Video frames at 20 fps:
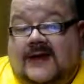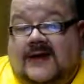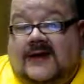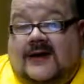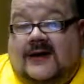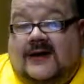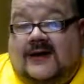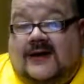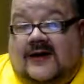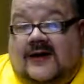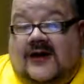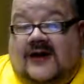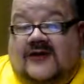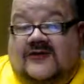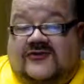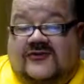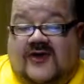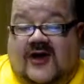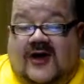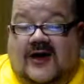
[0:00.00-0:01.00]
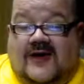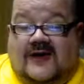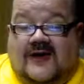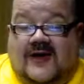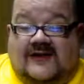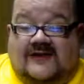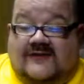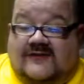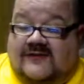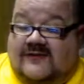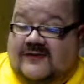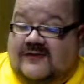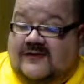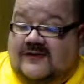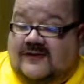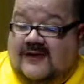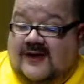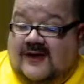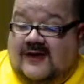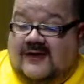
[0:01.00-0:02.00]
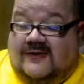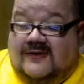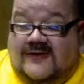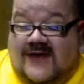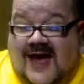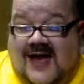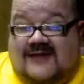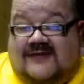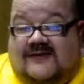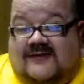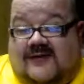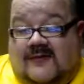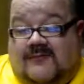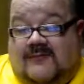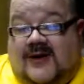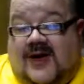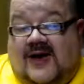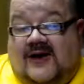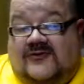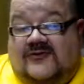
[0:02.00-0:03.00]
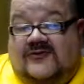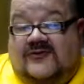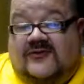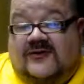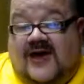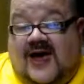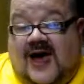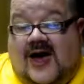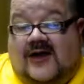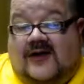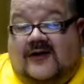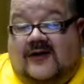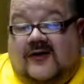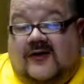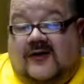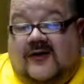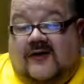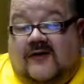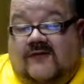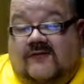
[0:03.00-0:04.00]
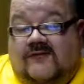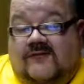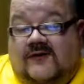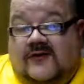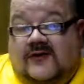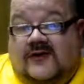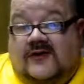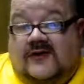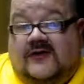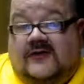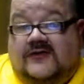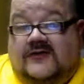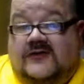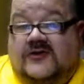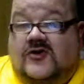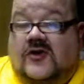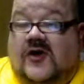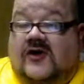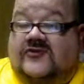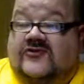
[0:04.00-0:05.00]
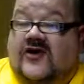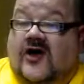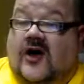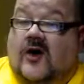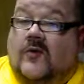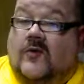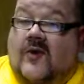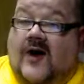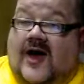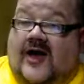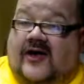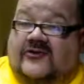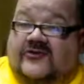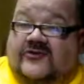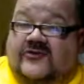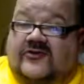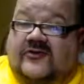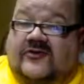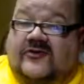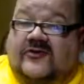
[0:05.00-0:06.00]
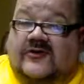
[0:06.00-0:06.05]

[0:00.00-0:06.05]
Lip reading: And I got to say that's the best out of the USL West.